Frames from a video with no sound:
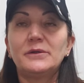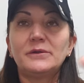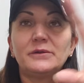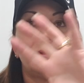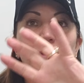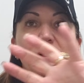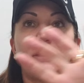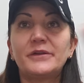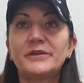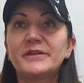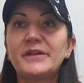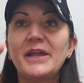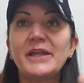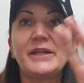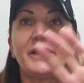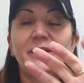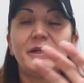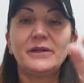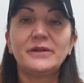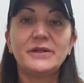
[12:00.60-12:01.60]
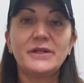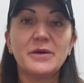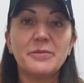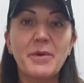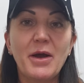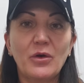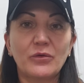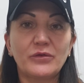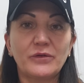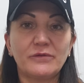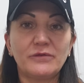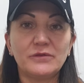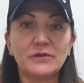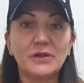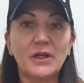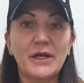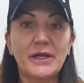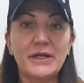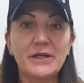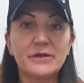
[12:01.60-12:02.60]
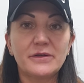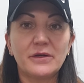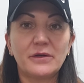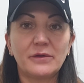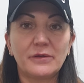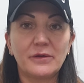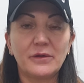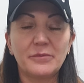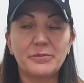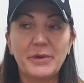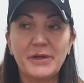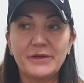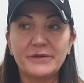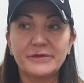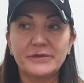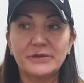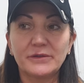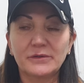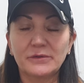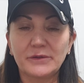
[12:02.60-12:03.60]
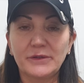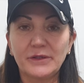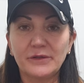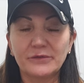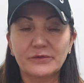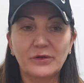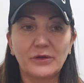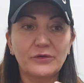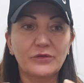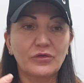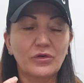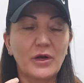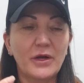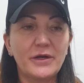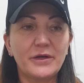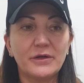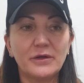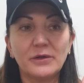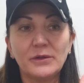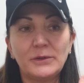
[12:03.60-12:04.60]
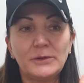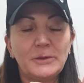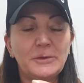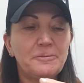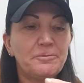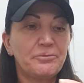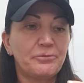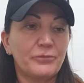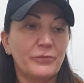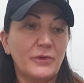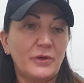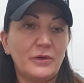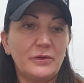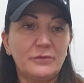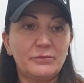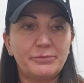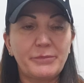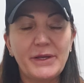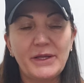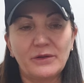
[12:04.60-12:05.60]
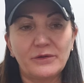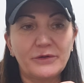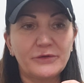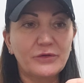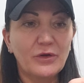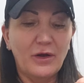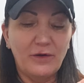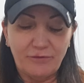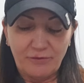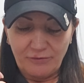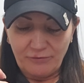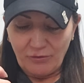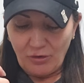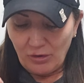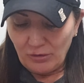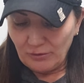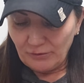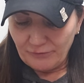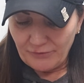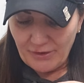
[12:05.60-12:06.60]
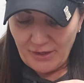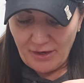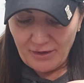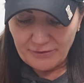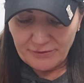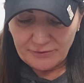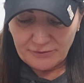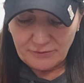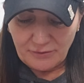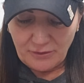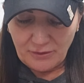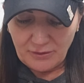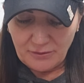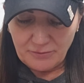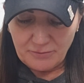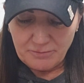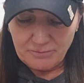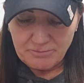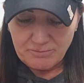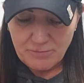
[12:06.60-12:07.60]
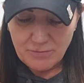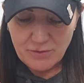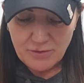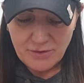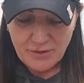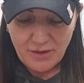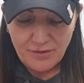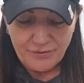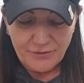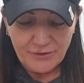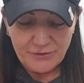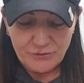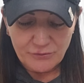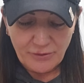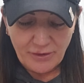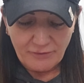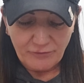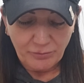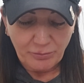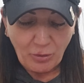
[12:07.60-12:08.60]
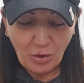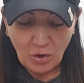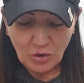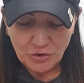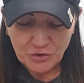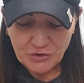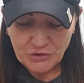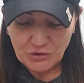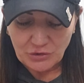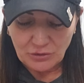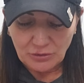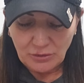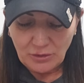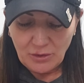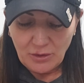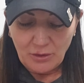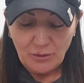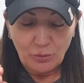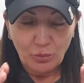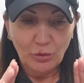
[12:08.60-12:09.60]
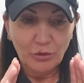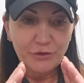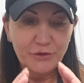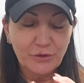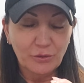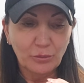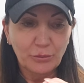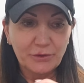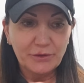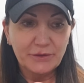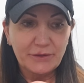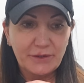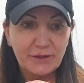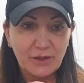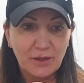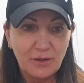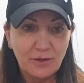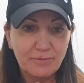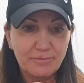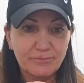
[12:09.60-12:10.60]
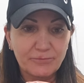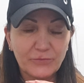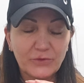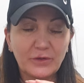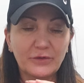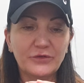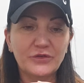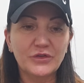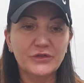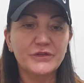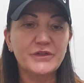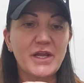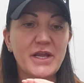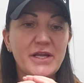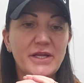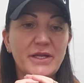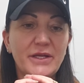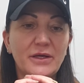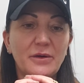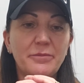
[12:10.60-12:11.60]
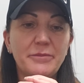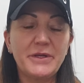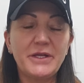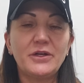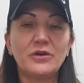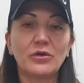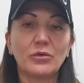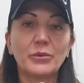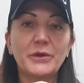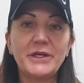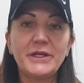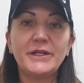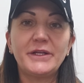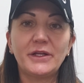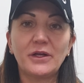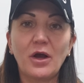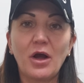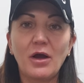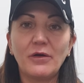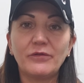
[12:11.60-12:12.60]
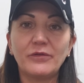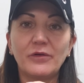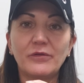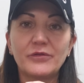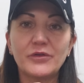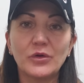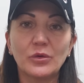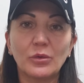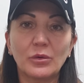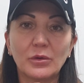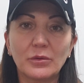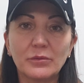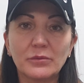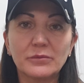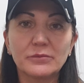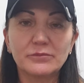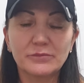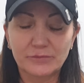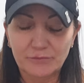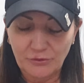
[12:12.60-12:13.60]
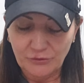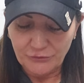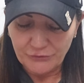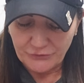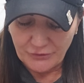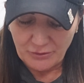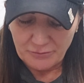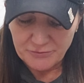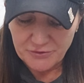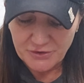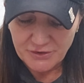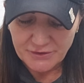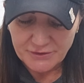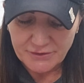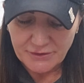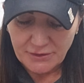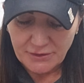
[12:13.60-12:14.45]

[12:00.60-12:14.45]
it's taking in the amount of light that basically it's trying to balance off of all of that. And then you have partial, where you're really, it's just taking a meter reading off of your subject.